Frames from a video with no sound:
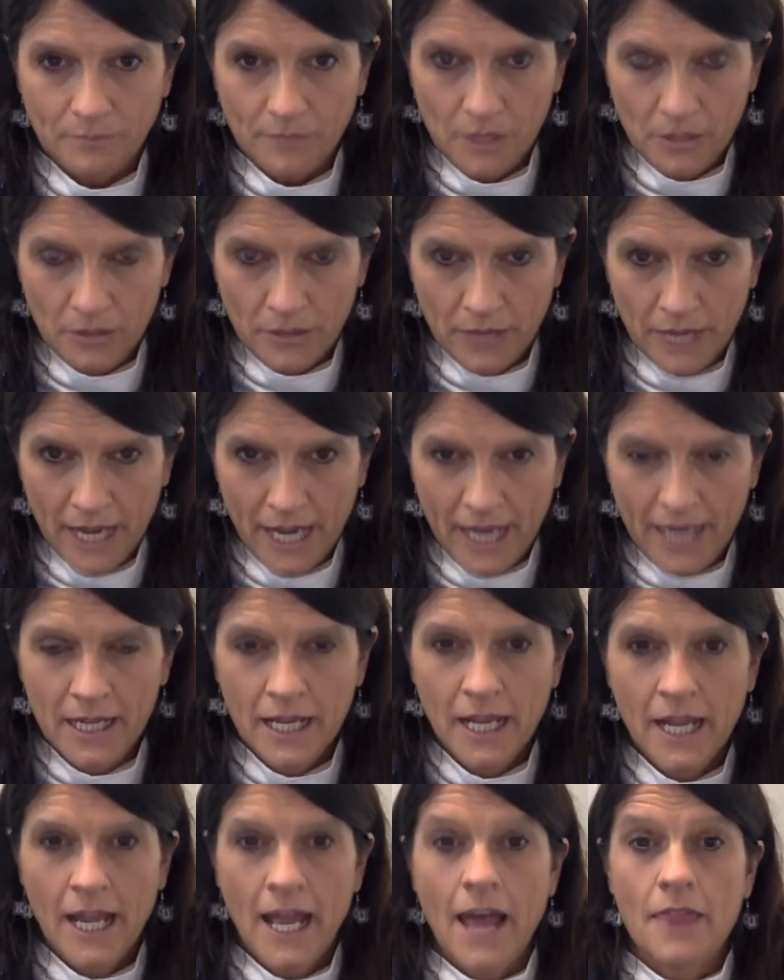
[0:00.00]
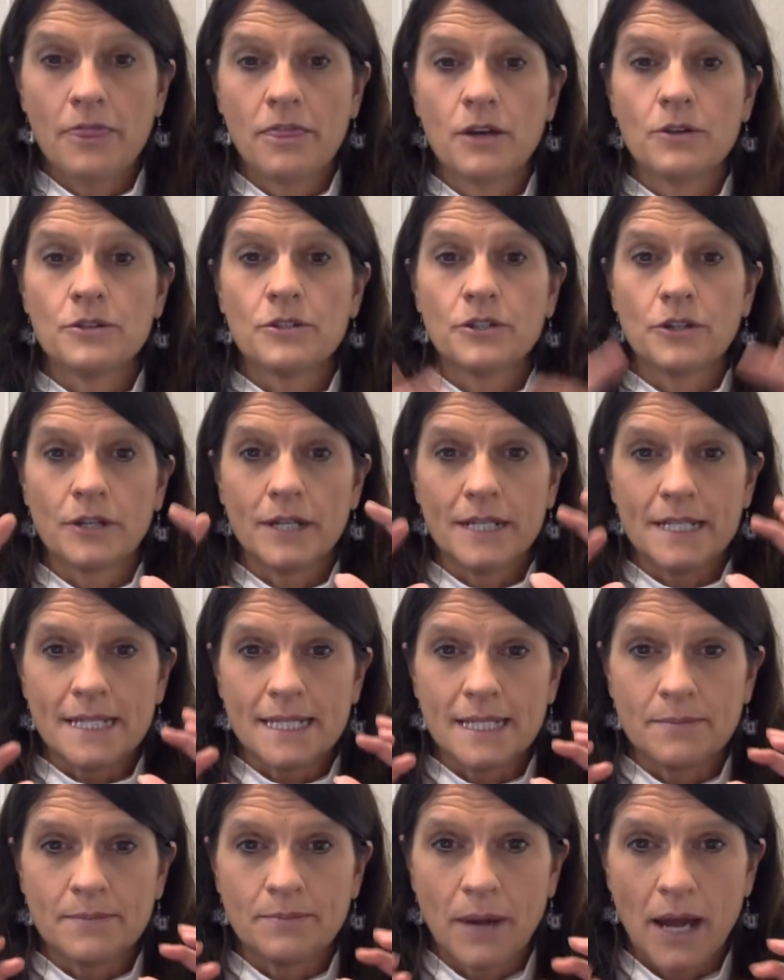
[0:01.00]
Okay? And those are
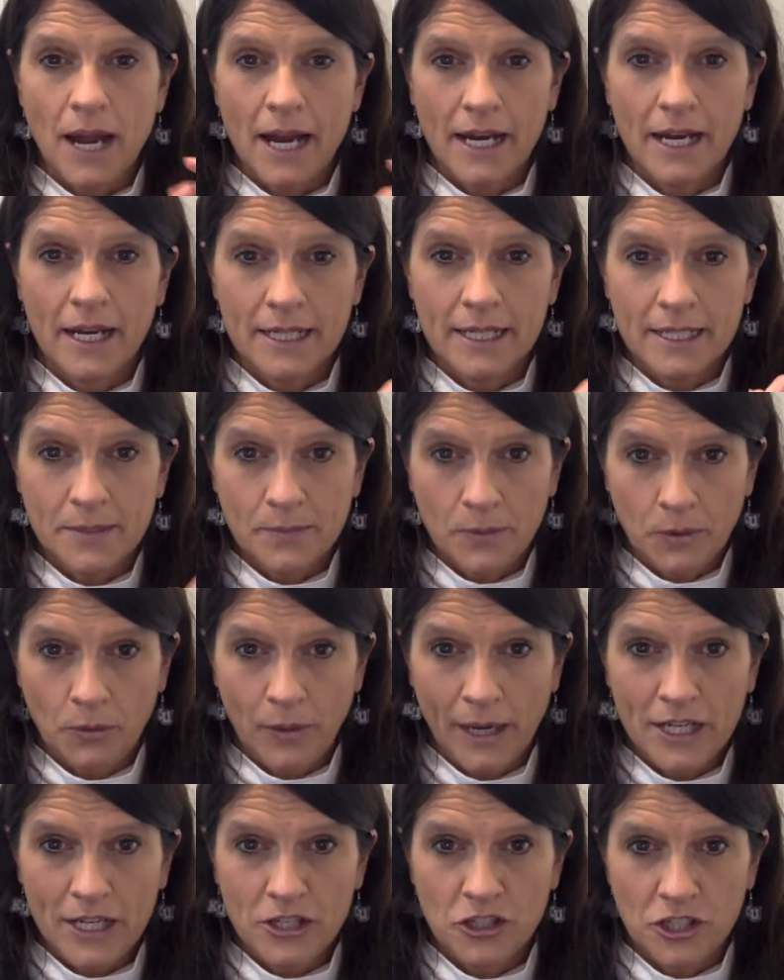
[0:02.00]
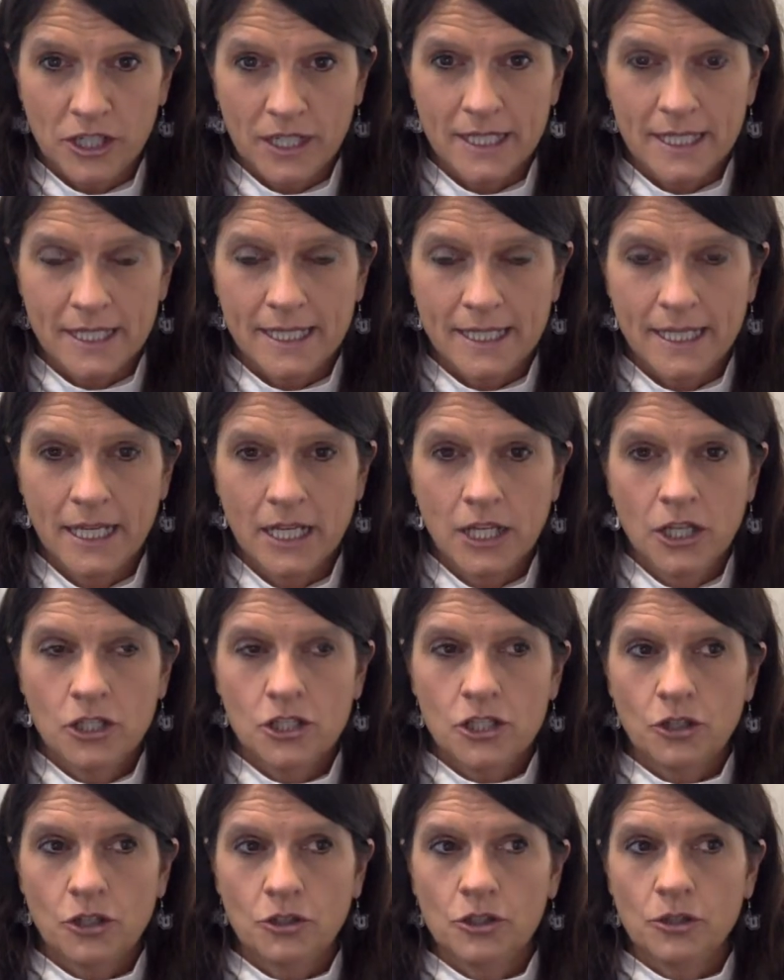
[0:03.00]
inspire, inspirations.
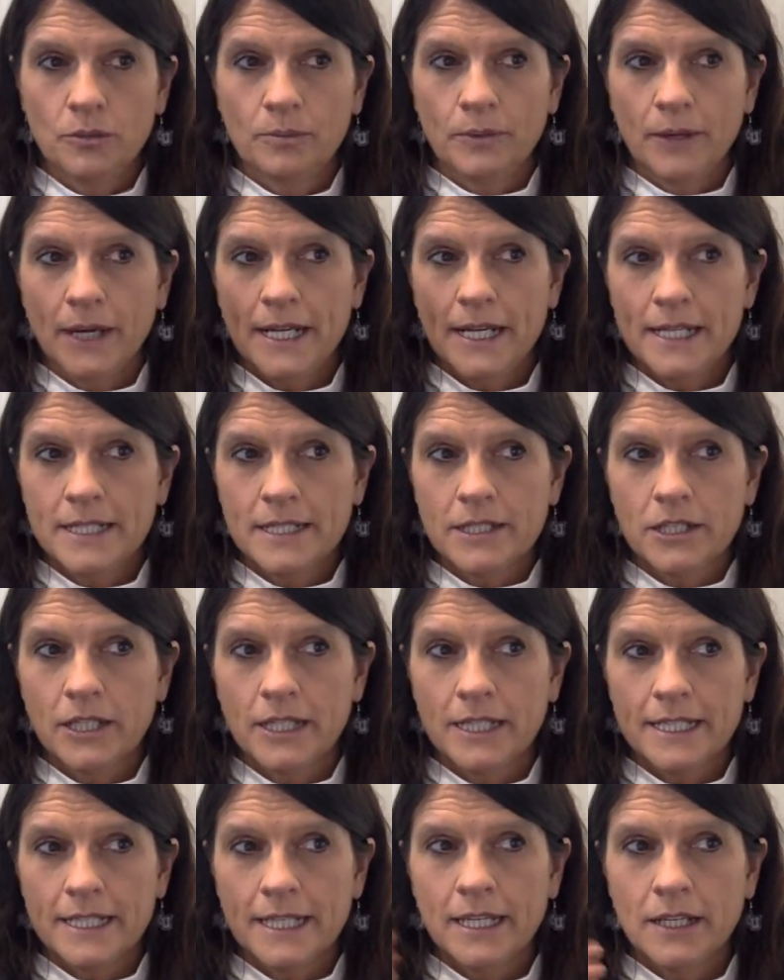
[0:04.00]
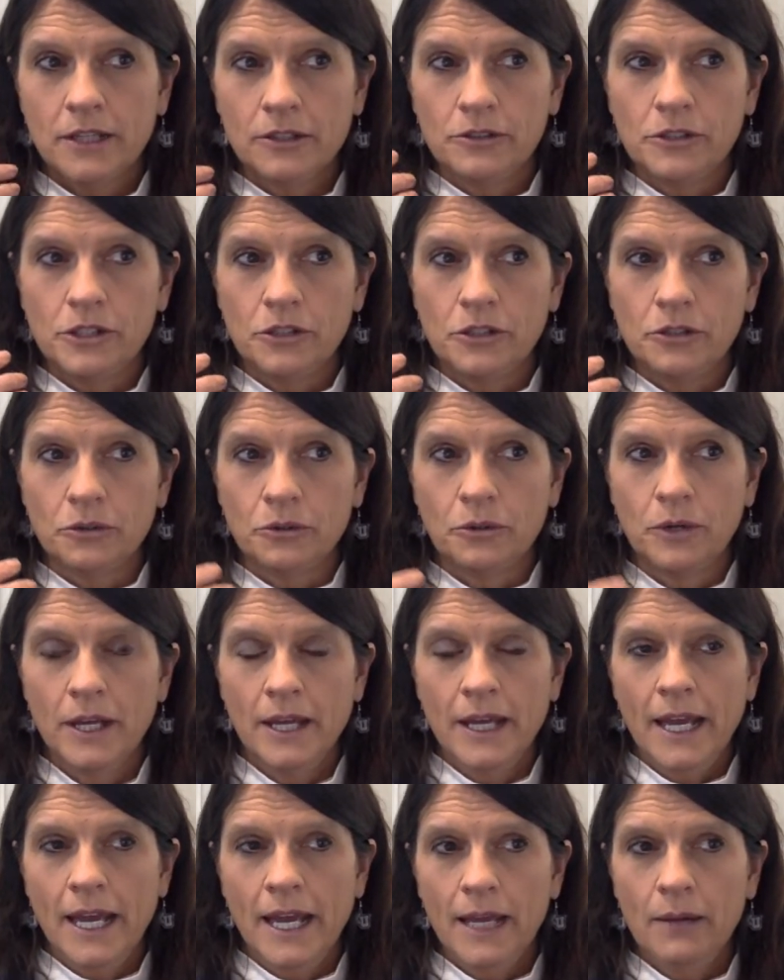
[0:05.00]
So your brain's going to tell you,
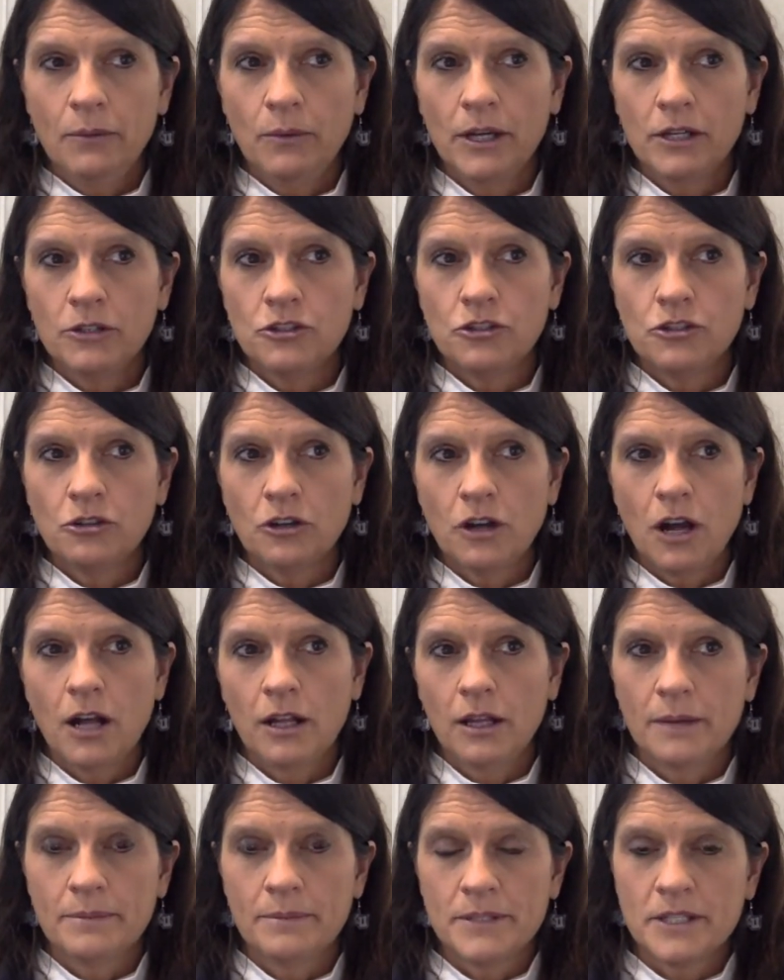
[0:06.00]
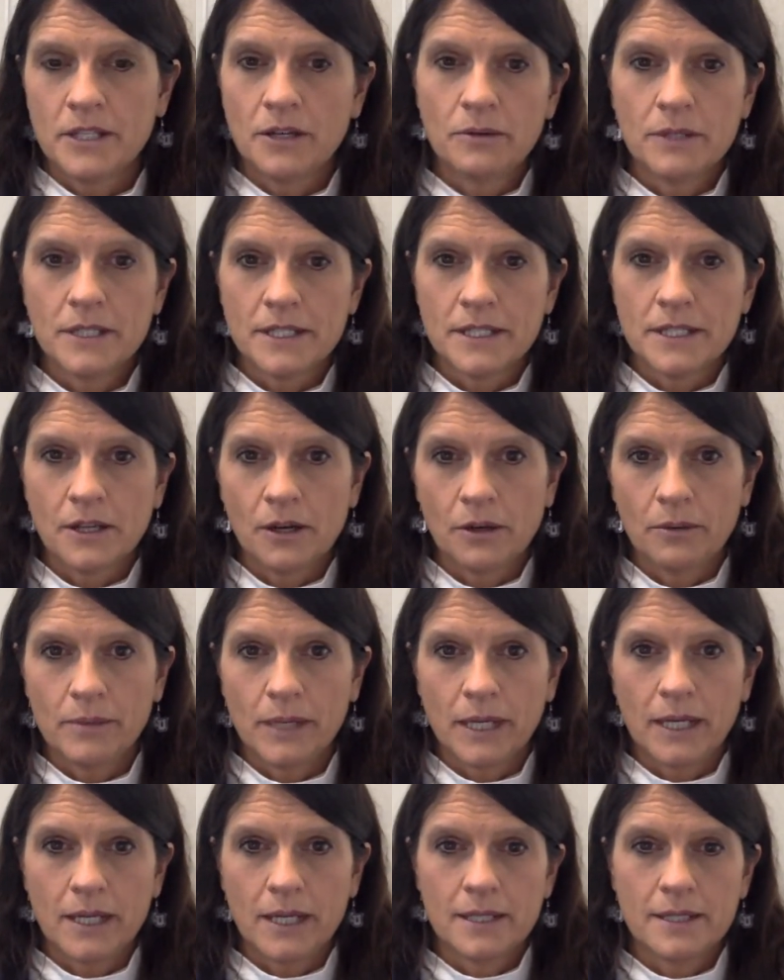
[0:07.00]
hey, why don't you call up so-and-so
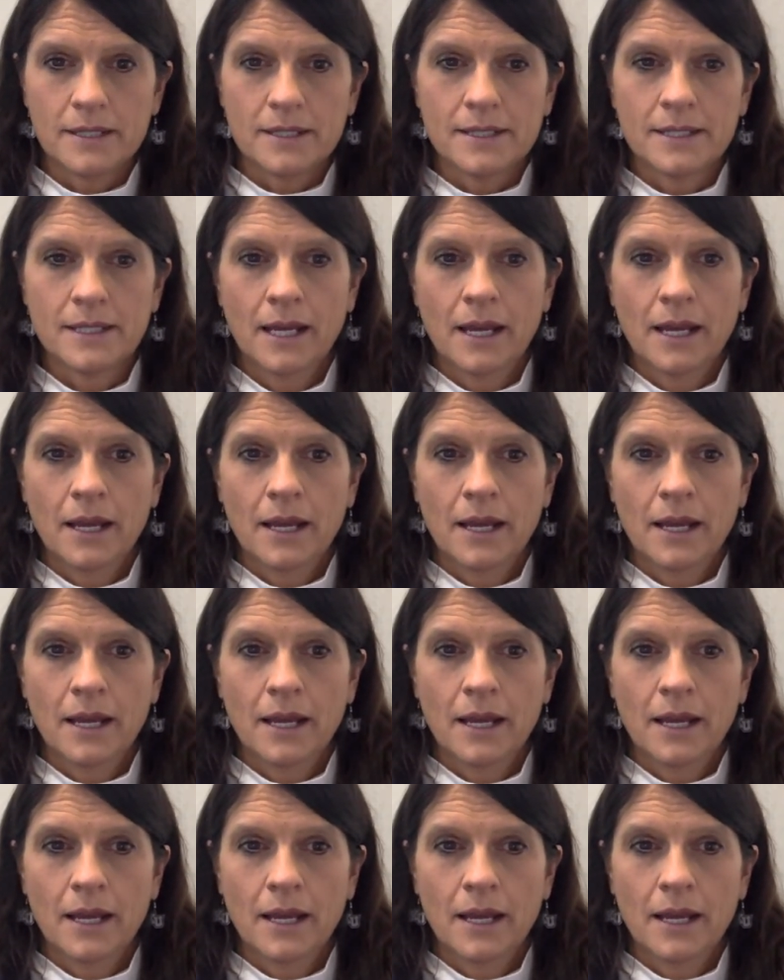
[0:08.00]
because